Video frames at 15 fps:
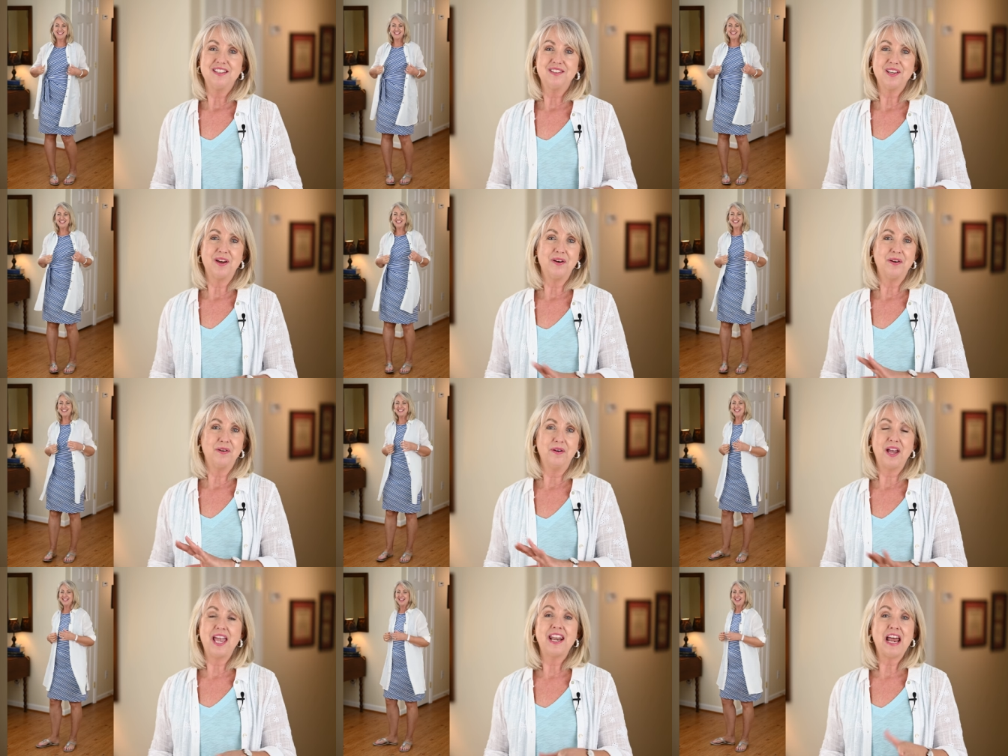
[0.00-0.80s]

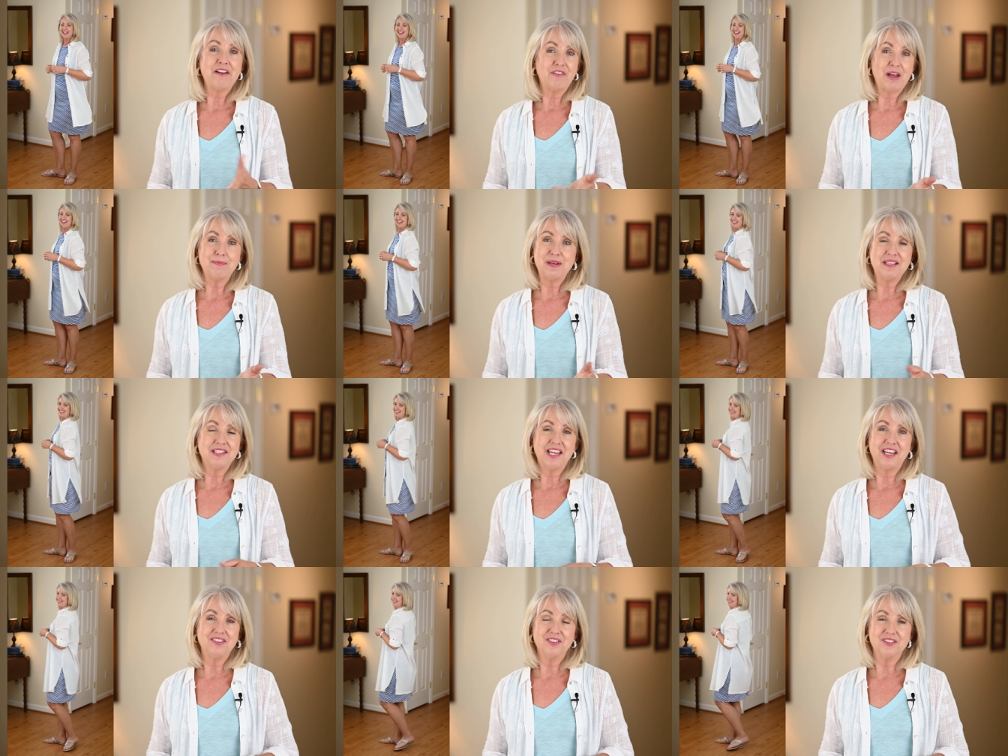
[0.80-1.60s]
So, and I've got my
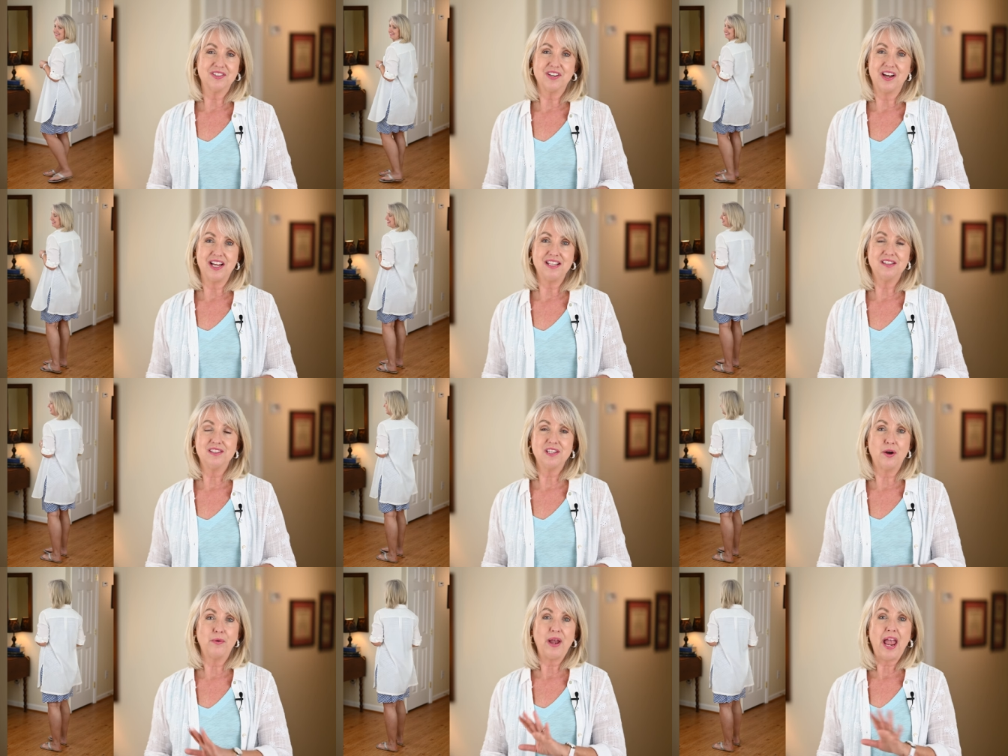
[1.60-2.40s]
sandals on.
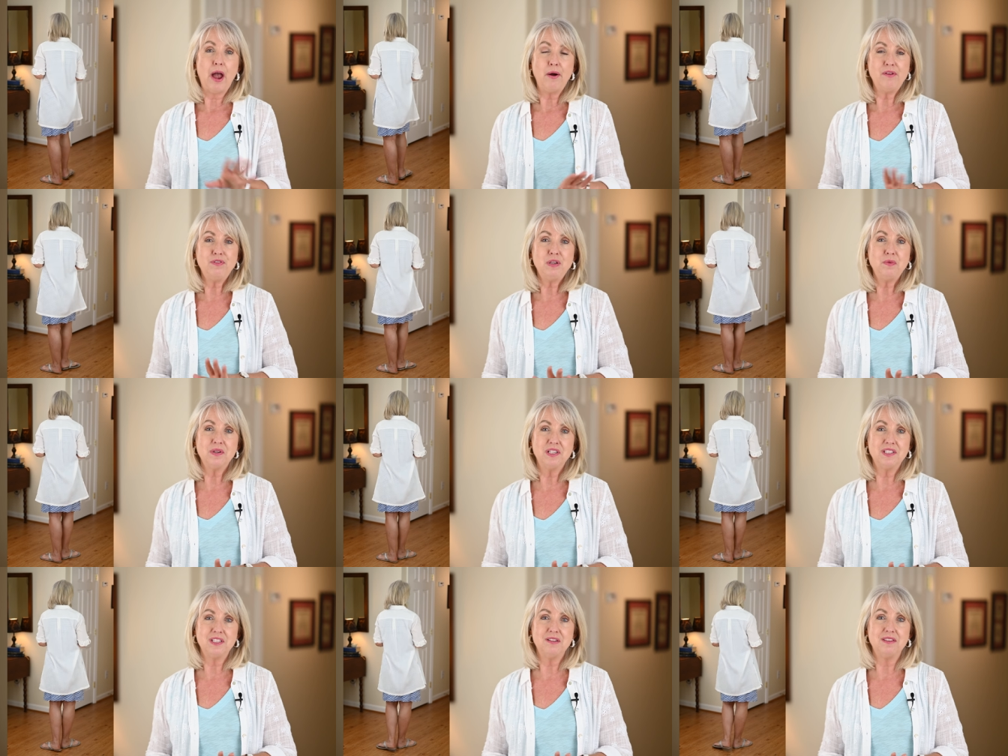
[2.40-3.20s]
So however you
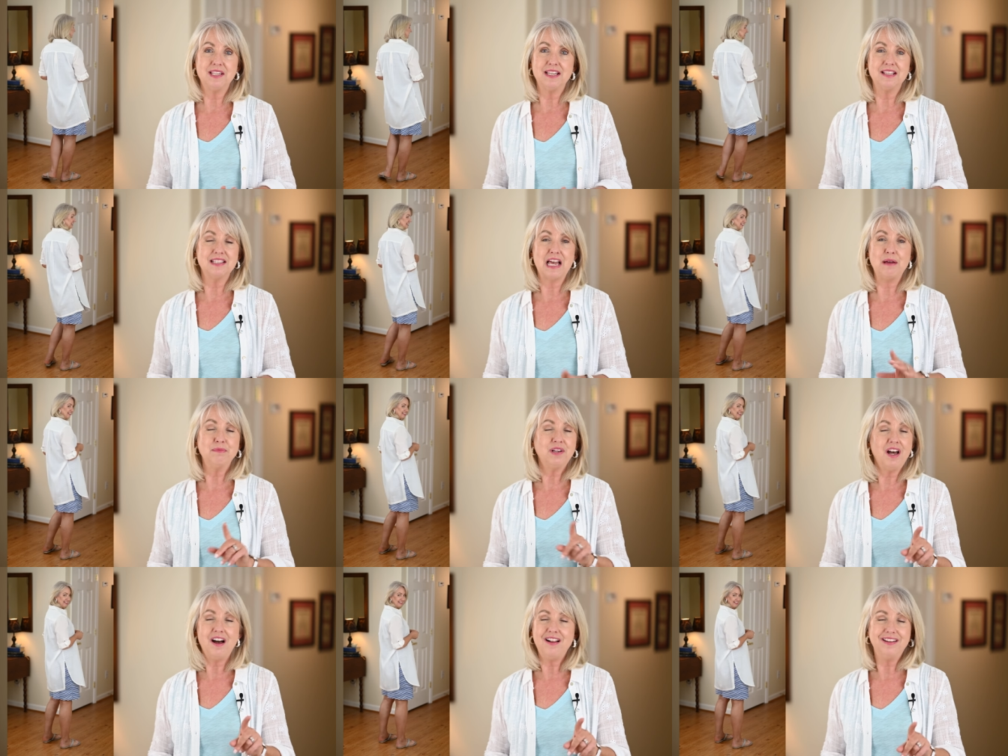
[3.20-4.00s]
want to do this, I'm
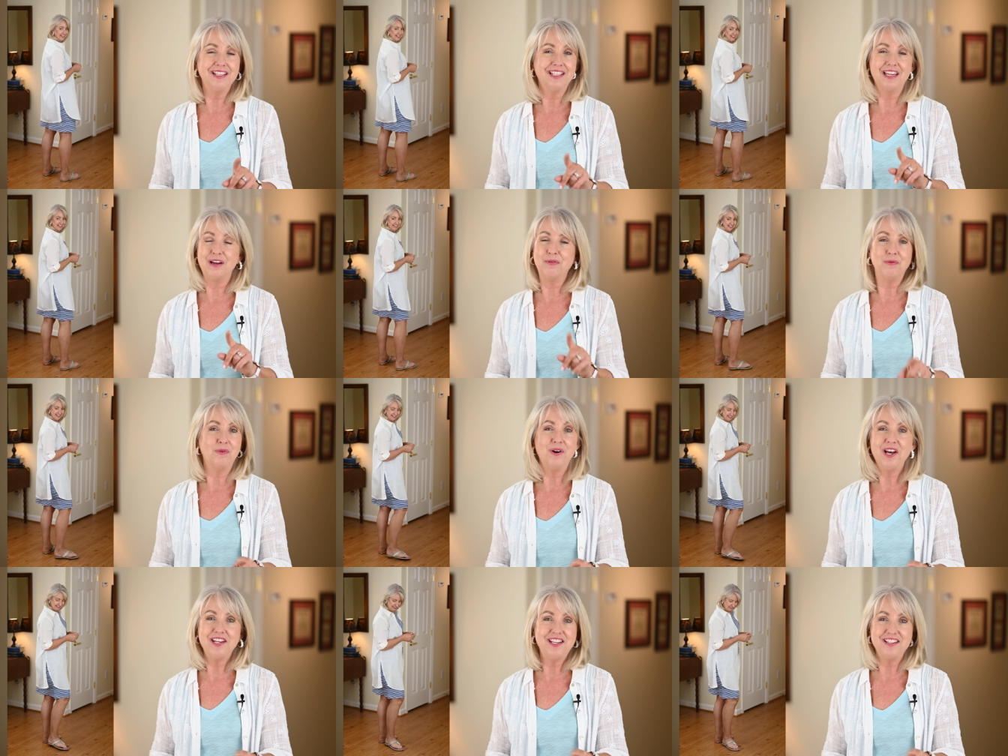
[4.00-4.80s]
calling it
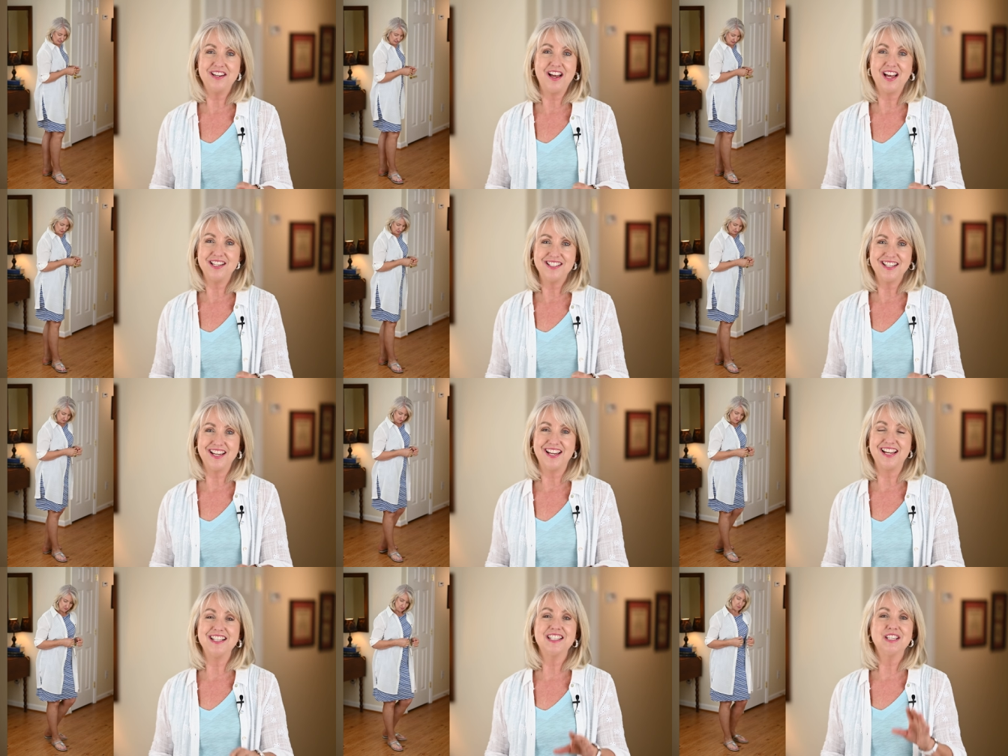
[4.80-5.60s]
one and not
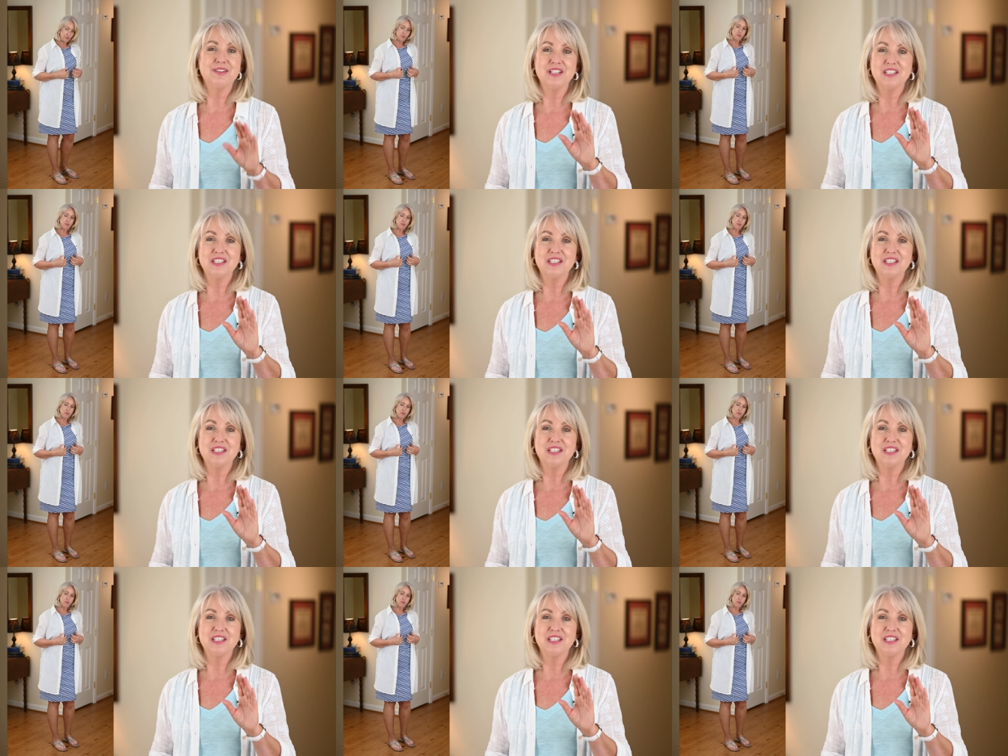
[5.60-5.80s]
done. So